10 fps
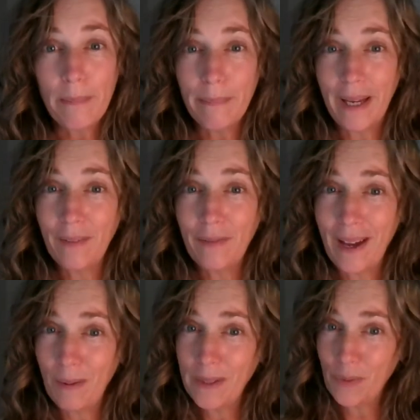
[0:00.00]
But if I
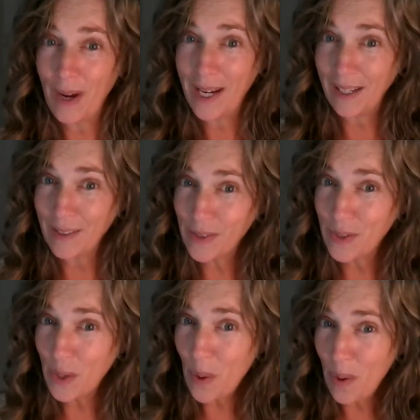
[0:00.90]
was writing a
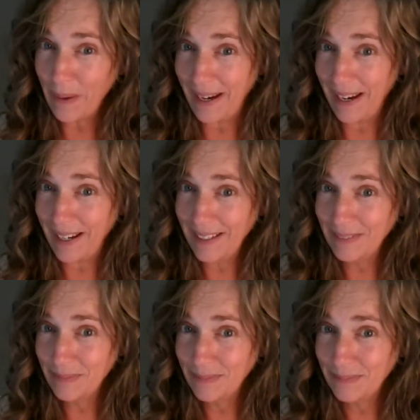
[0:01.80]
story,
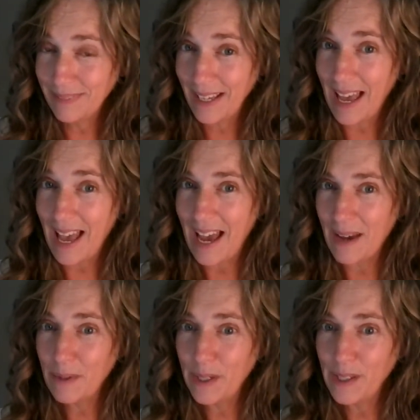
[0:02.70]
I
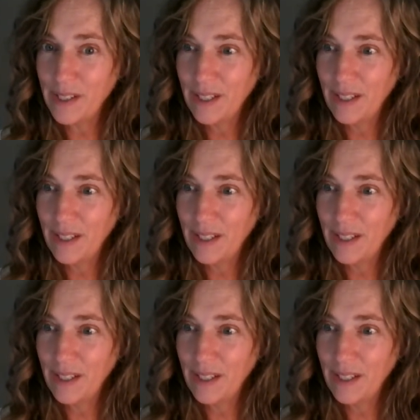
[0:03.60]
would,